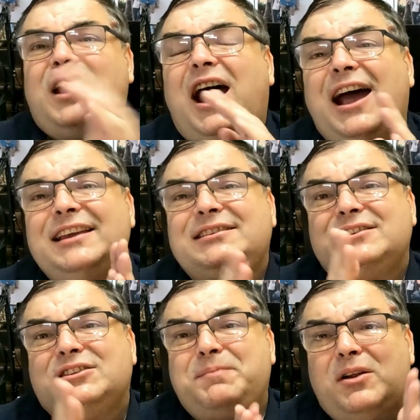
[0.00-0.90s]

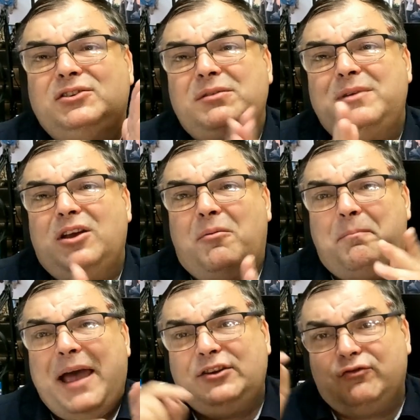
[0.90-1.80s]
Guys, sponsor me
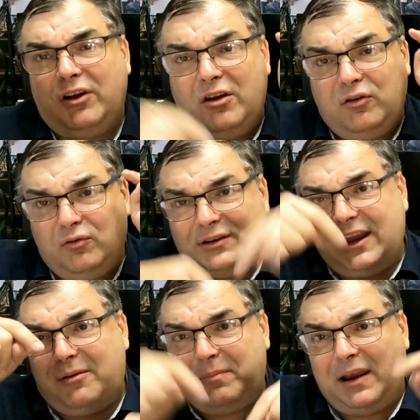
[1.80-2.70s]
on Patreon. Look
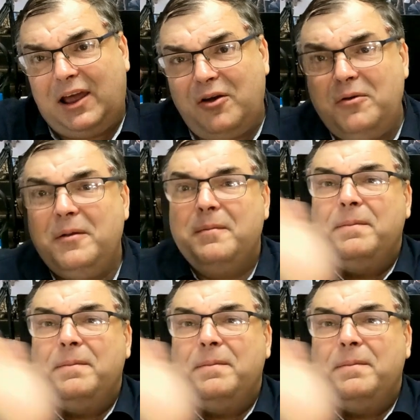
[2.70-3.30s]
down below.